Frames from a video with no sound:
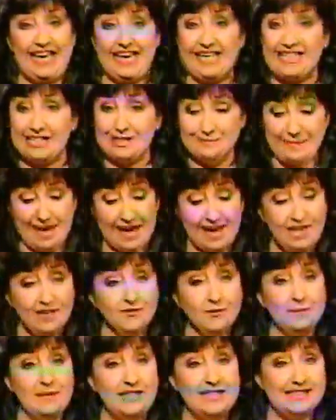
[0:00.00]
It's made
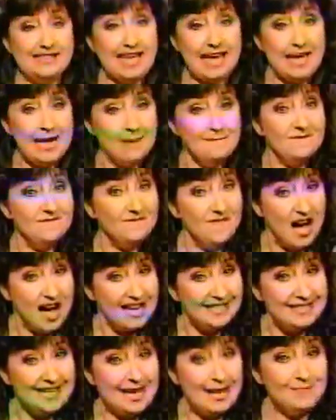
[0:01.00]
from the same
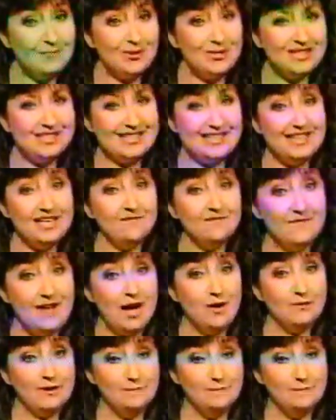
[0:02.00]
fine-tempered steel found